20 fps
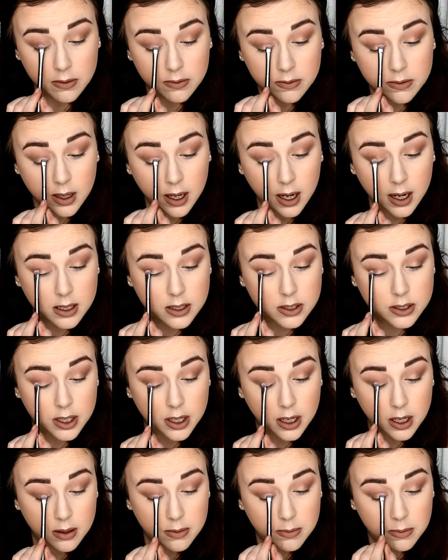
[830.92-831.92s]
flat
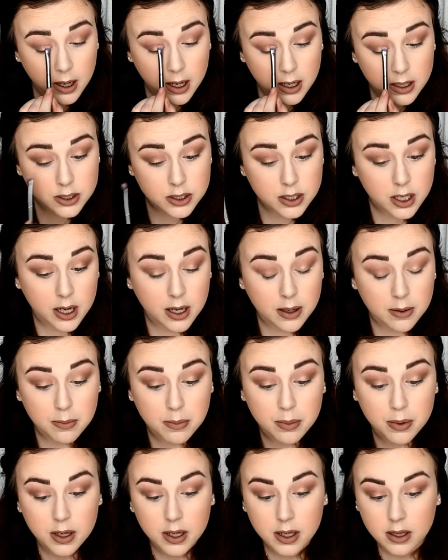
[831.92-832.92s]
shader brush and
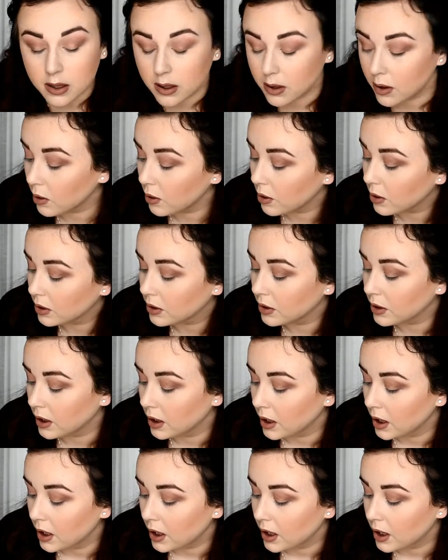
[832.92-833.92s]
putting the gold
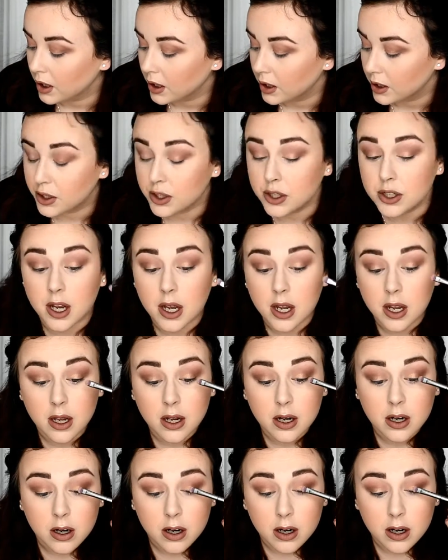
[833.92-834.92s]

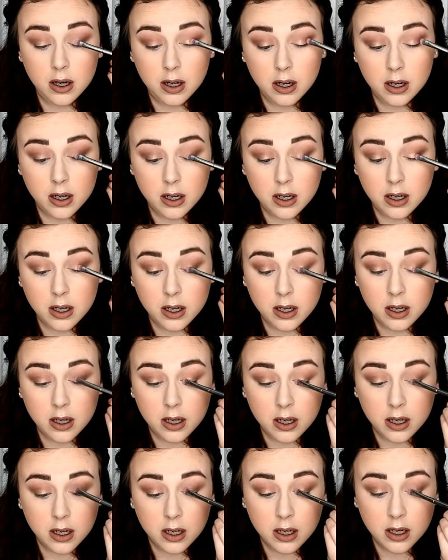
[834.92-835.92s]
shade on
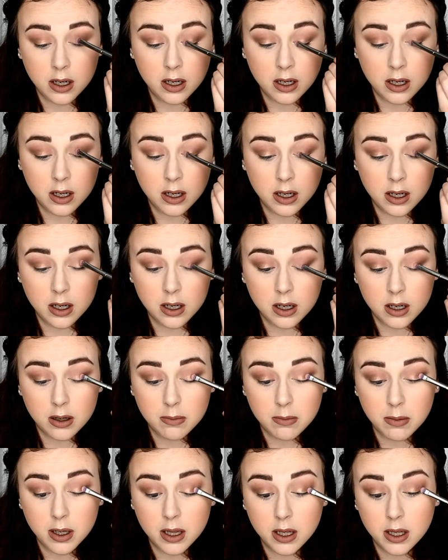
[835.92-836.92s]

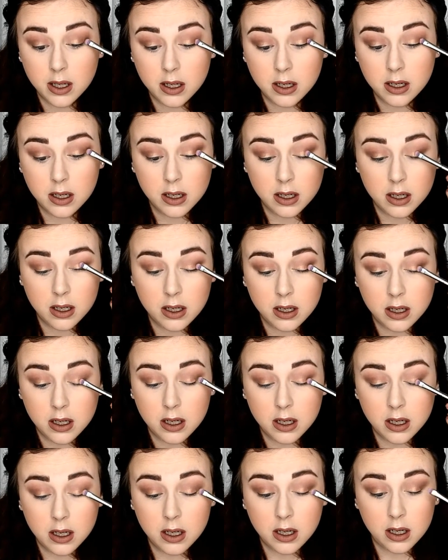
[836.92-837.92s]
my lid.
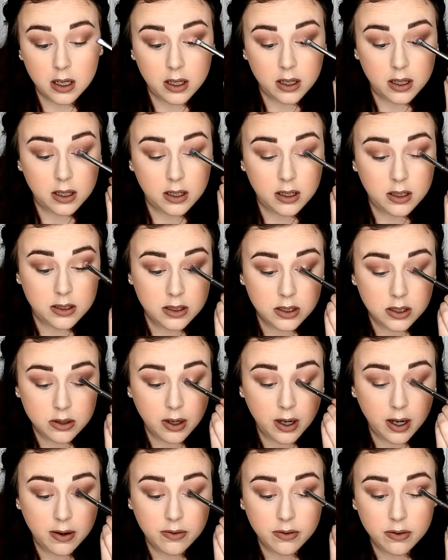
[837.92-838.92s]
These do
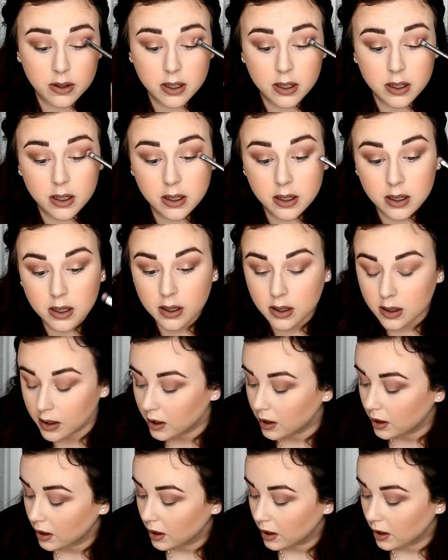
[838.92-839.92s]
have really
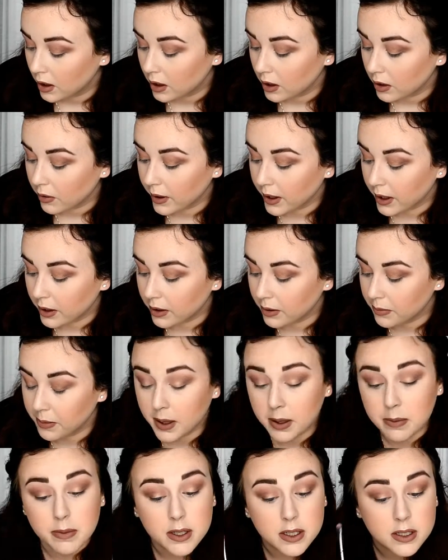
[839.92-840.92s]
quite good
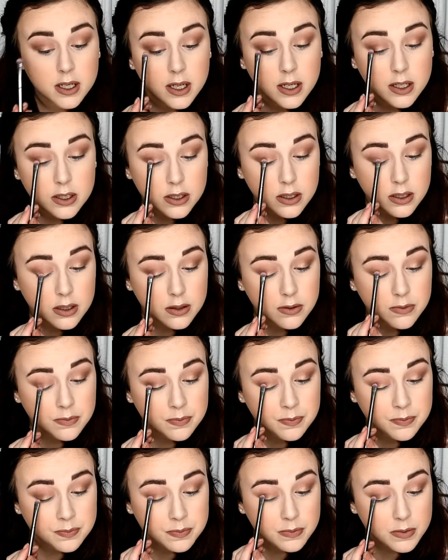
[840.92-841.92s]
pigmentation,
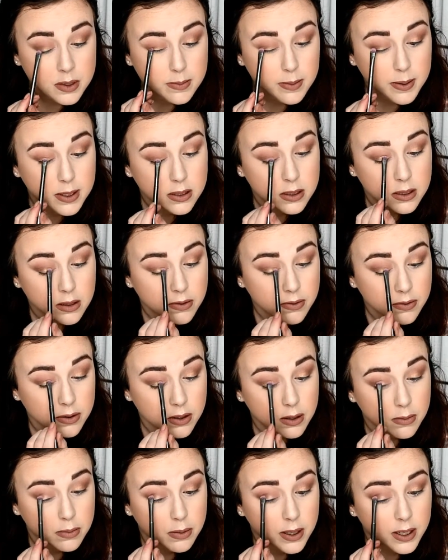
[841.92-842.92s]
especially for
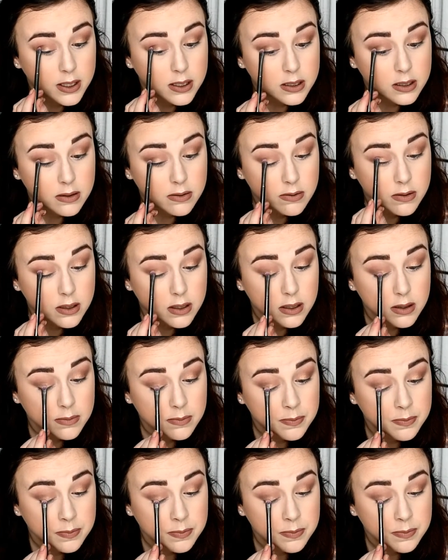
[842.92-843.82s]
the price of them.